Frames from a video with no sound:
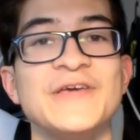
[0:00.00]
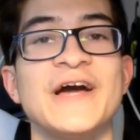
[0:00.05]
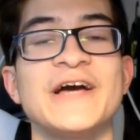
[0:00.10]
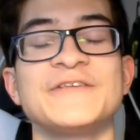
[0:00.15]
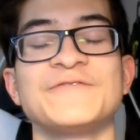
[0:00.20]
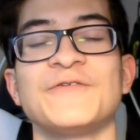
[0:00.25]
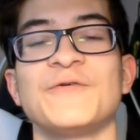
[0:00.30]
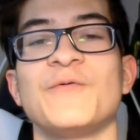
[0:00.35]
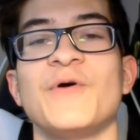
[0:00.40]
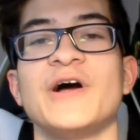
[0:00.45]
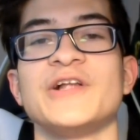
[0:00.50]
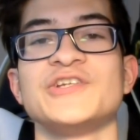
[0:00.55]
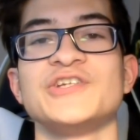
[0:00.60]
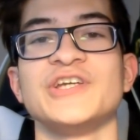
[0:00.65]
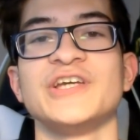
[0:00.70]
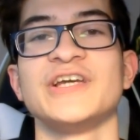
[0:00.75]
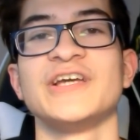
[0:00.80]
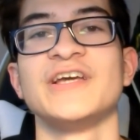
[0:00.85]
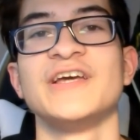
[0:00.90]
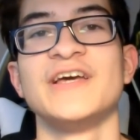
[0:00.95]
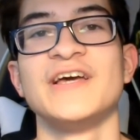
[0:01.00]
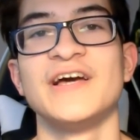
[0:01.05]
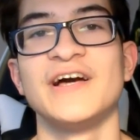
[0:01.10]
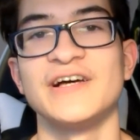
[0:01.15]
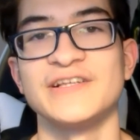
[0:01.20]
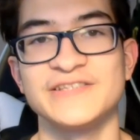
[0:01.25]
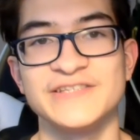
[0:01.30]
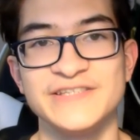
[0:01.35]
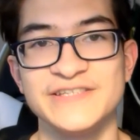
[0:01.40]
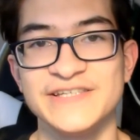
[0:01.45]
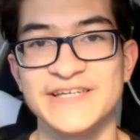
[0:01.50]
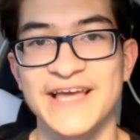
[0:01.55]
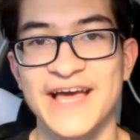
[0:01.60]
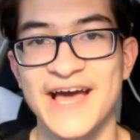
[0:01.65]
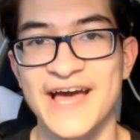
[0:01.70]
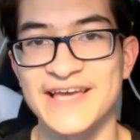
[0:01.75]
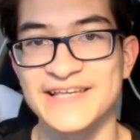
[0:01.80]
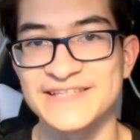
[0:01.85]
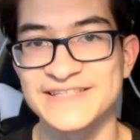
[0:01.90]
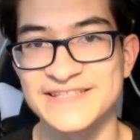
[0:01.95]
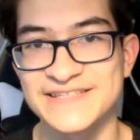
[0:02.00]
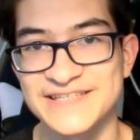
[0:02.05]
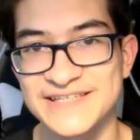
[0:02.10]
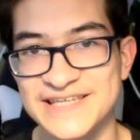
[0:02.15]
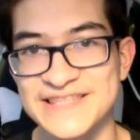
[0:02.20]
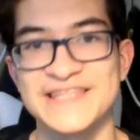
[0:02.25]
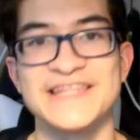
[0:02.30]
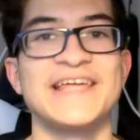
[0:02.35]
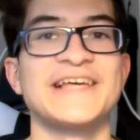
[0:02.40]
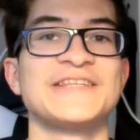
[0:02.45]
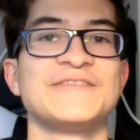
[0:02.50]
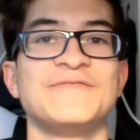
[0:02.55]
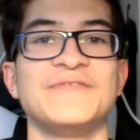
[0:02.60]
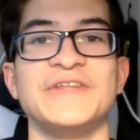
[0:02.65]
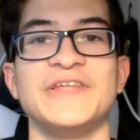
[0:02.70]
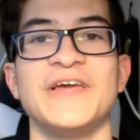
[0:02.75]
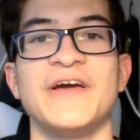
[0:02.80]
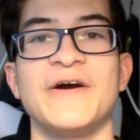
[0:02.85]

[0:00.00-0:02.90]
thank you guys for watching. I'll see you guys in the next